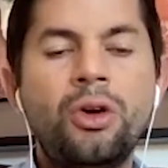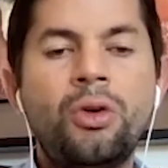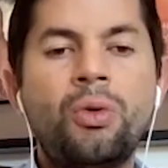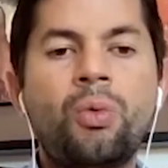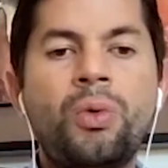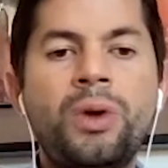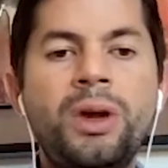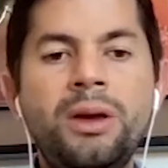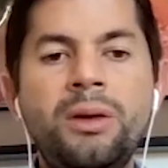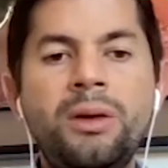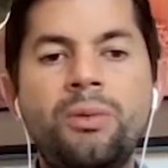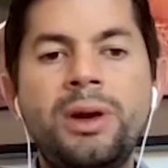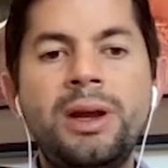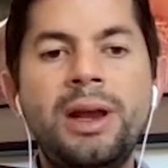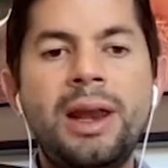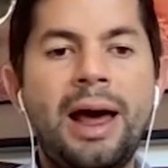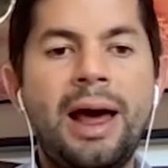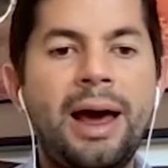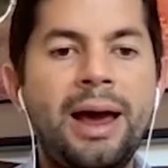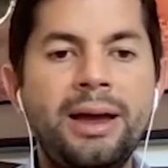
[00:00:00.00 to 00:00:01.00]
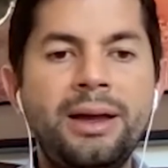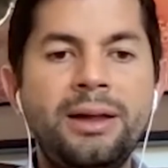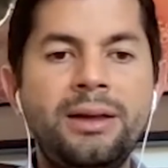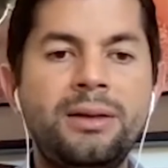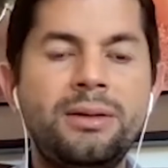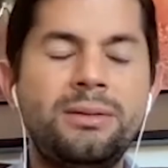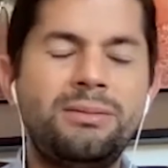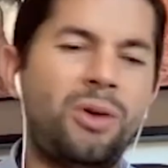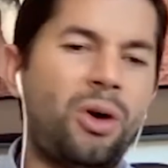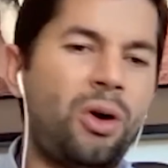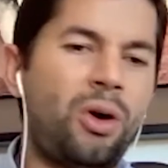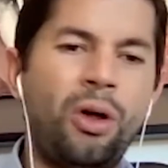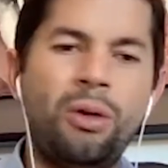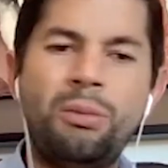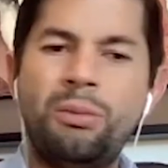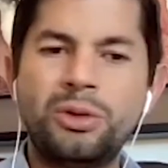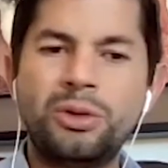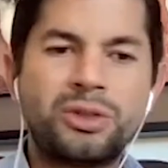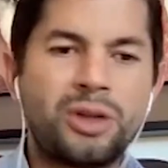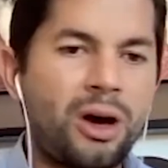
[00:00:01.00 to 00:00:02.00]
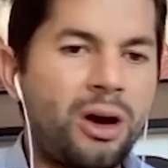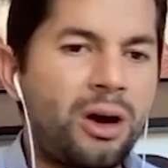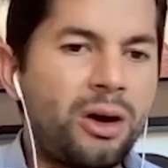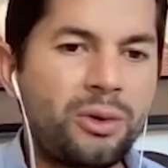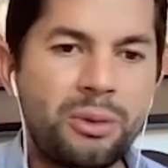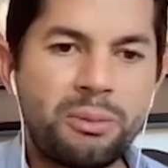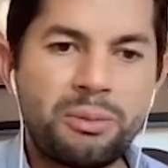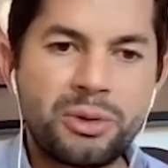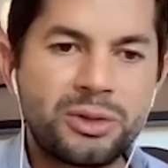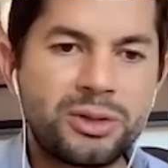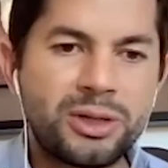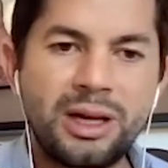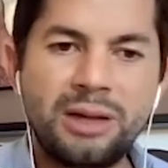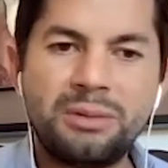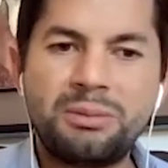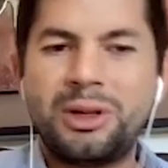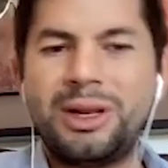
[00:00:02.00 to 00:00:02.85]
we relied almost 100%,